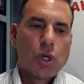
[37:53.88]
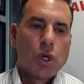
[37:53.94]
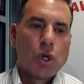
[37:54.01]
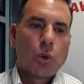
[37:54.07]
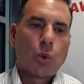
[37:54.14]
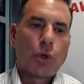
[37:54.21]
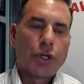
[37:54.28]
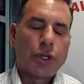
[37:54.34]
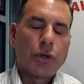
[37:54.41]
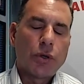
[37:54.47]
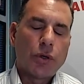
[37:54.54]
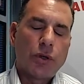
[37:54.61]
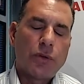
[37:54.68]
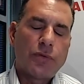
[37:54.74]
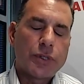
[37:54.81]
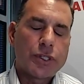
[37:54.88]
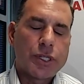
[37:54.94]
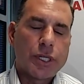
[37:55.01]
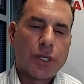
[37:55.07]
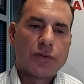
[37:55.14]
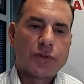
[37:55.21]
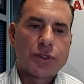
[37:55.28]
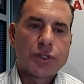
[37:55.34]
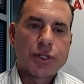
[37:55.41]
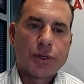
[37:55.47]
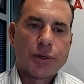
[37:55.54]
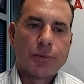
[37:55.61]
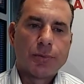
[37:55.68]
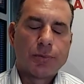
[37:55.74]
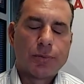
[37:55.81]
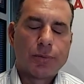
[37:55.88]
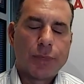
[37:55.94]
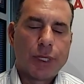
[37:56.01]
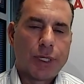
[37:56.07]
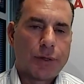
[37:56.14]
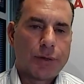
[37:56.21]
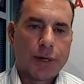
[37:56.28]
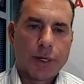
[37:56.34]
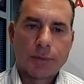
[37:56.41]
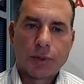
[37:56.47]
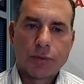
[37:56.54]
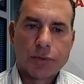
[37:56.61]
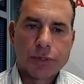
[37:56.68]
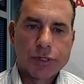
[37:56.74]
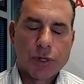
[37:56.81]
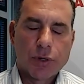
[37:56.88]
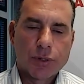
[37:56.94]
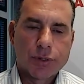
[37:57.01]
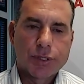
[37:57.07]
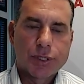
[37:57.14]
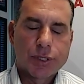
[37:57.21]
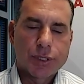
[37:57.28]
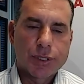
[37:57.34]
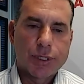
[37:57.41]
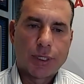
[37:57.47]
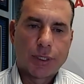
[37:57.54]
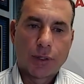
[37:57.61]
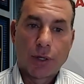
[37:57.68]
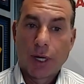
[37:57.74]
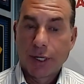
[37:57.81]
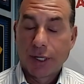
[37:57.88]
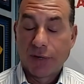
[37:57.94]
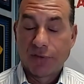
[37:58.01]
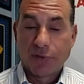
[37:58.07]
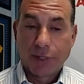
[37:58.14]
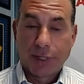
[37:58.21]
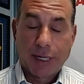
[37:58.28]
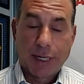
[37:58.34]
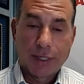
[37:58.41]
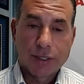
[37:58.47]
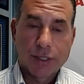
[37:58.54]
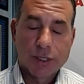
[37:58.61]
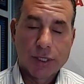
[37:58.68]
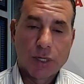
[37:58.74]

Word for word: Well, you, have achieved some incredible results in a lot of different cases.